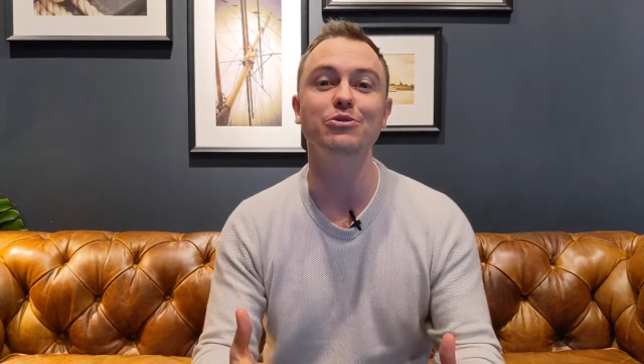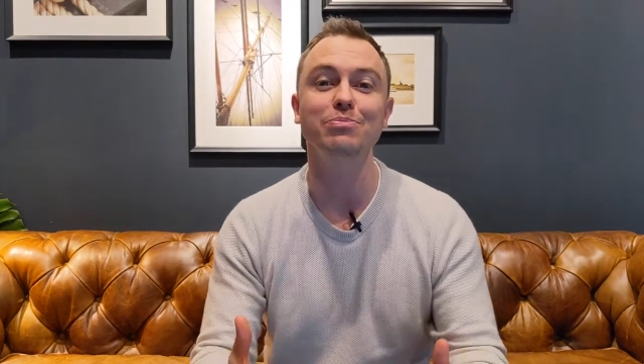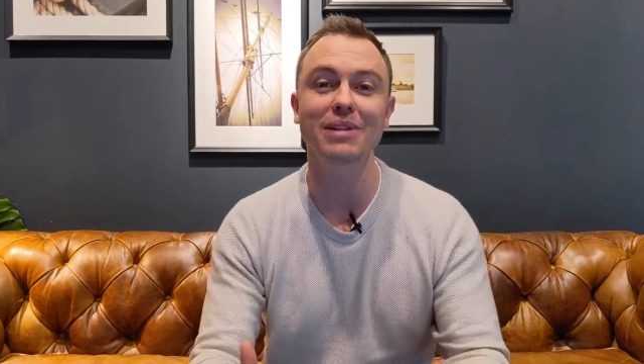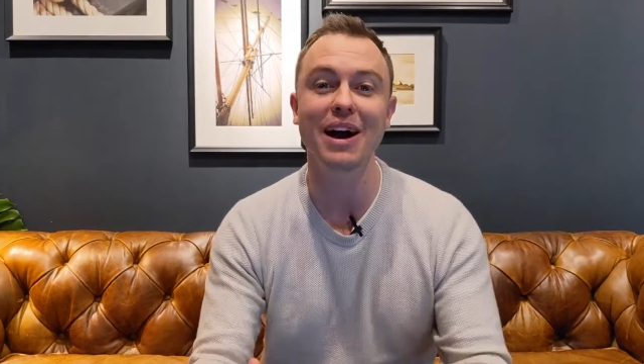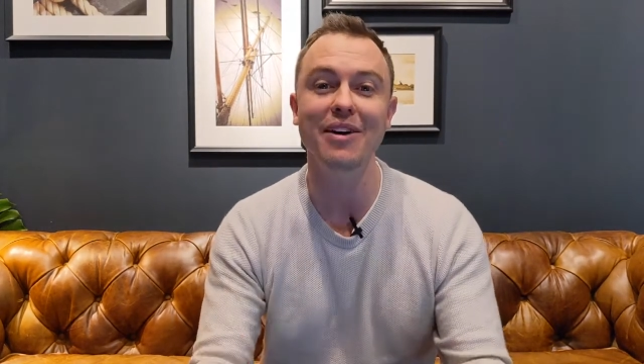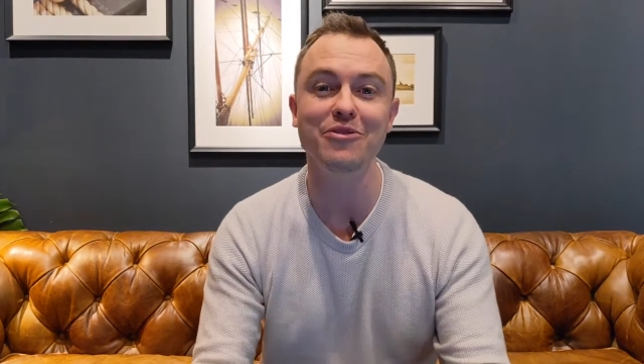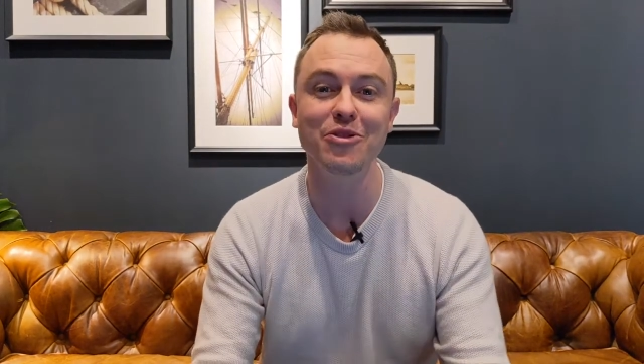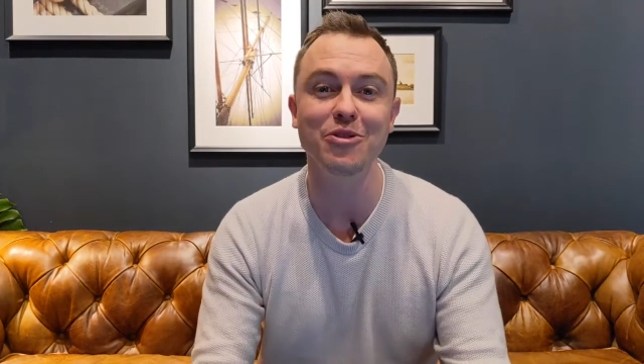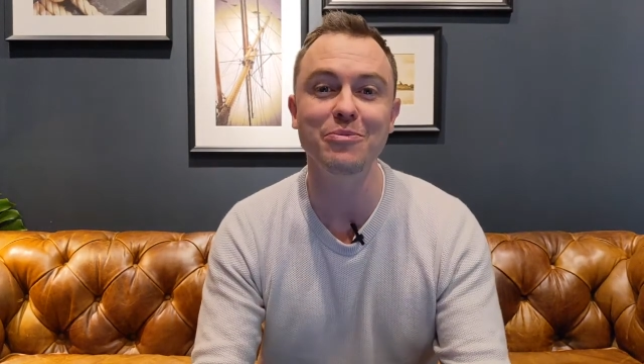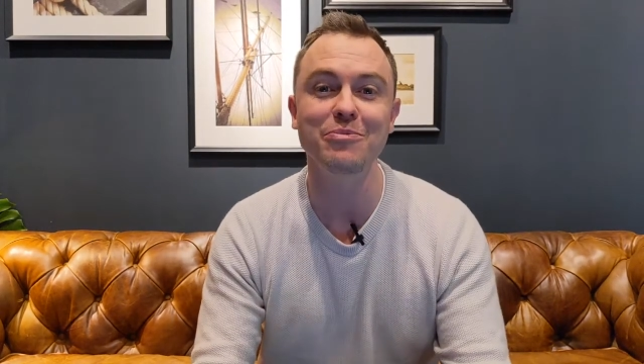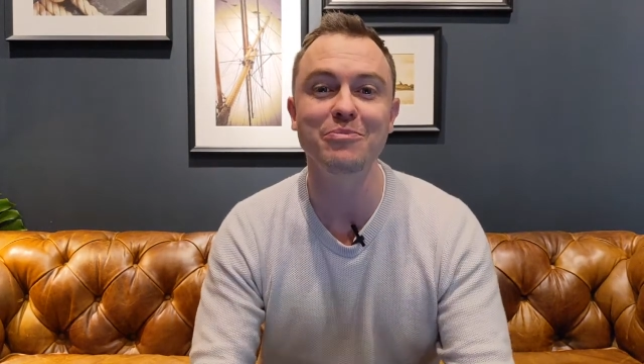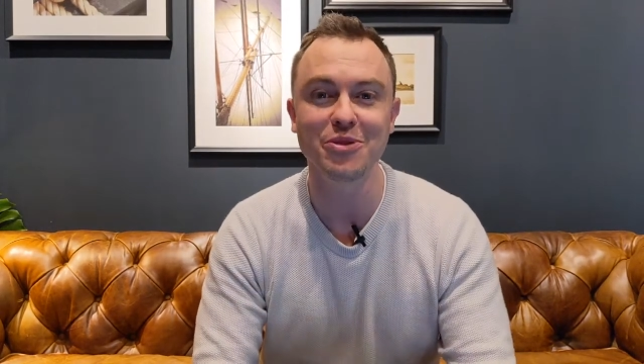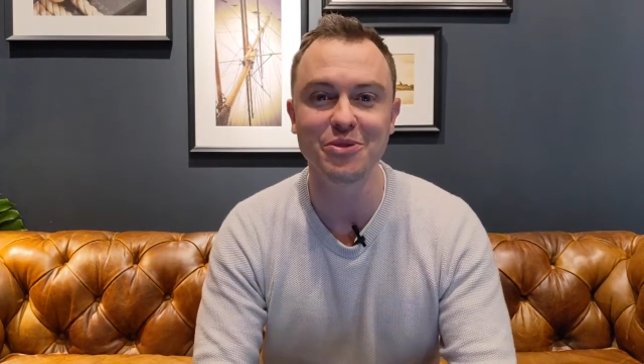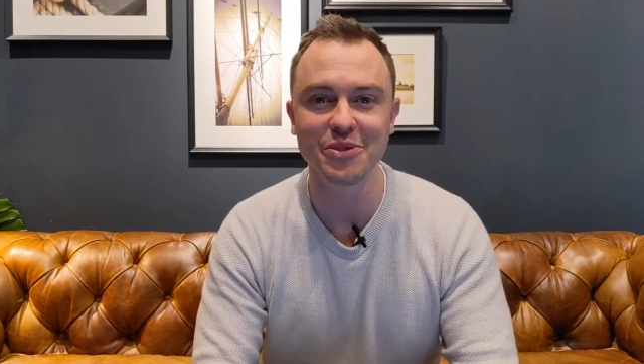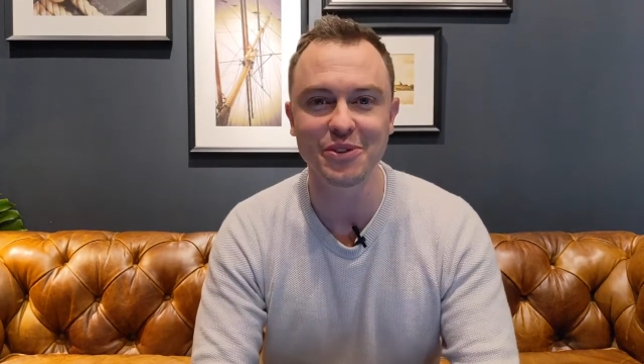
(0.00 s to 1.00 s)
platform
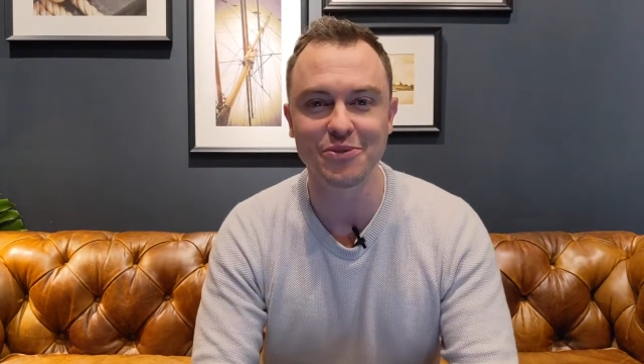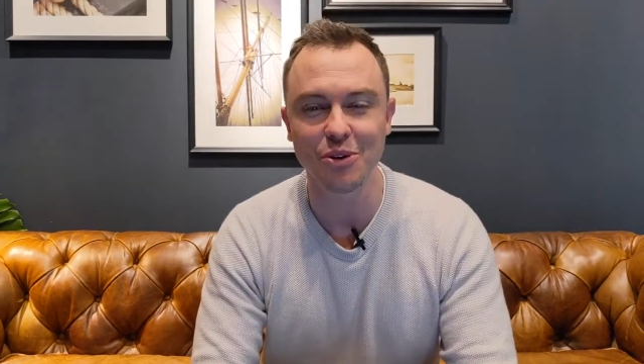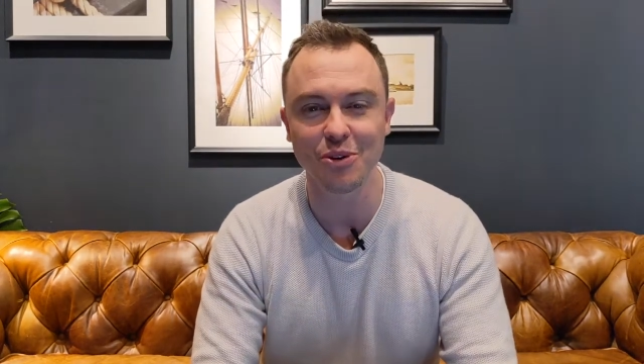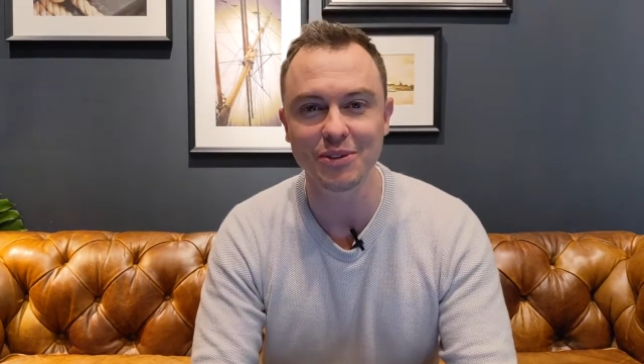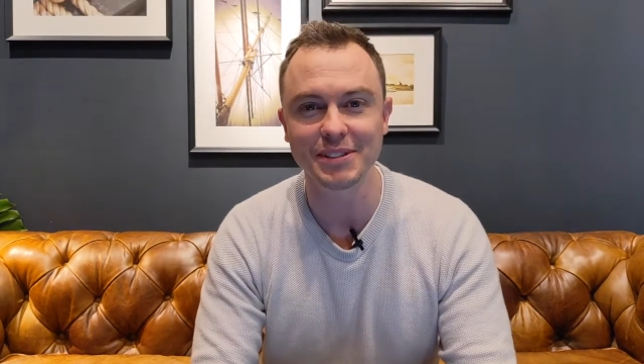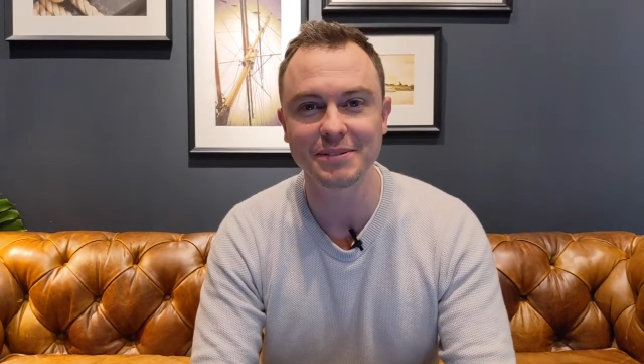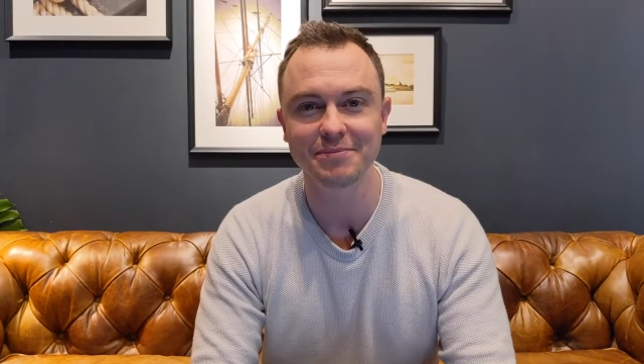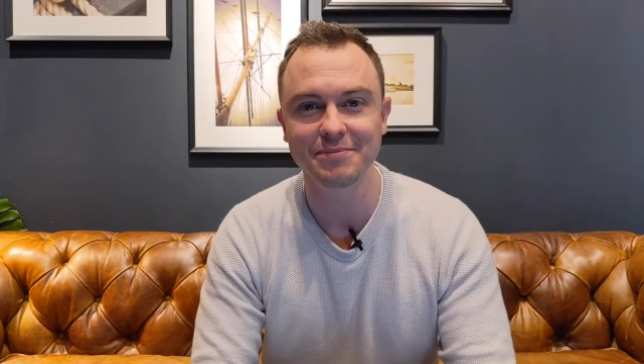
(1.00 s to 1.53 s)
moving forward.